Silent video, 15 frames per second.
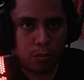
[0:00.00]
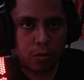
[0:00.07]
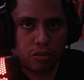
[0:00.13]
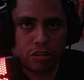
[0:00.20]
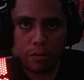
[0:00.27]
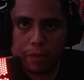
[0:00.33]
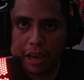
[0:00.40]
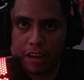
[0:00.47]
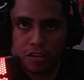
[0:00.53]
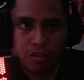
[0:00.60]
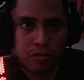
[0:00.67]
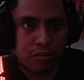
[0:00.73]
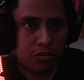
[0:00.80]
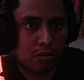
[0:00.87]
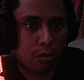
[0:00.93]
I'm actually
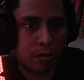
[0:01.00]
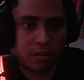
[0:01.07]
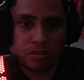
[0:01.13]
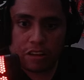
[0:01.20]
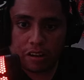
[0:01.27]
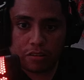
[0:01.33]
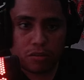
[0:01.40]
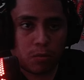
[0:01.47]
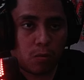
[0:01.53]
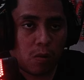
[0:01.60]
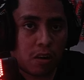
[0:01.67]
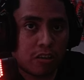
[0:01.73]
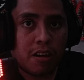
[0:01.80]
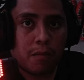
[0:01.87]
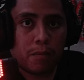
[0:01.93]
so excited to
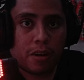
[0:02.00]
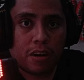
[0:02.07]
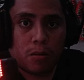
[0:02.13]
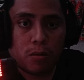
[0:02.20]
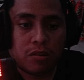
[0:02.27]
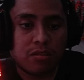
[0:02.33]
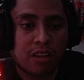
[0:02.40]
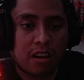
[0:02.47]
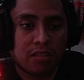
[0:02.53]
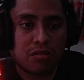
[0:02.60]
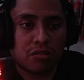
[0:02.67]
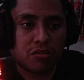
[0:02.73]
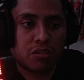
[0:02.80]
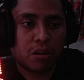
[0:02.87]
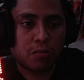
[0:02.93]
watch it. Anyways guys, let's
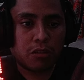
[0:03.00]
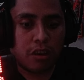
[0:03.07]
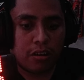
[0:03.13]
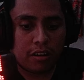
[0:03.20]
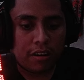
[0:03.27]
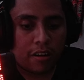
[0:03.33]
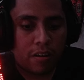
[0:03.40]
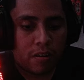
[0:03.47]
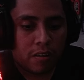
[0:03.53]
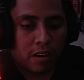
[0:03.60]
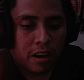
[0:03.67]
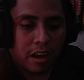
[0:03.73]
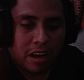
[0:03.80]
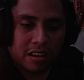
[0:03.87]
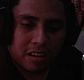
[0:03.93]
stop talking here
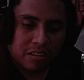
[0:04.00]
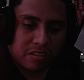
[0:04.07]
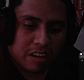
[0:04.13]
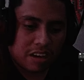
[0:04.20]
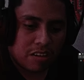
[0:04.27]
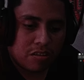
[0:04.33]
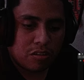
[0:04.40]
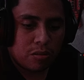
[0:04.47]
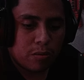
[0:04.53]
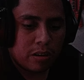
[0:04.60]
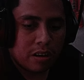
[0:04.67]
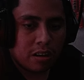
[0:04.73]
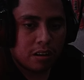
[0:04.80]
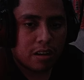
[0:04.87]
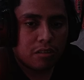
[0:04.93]
and let's get to it.
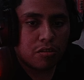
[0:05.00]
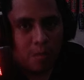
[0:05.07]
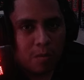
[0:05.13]
Let's go.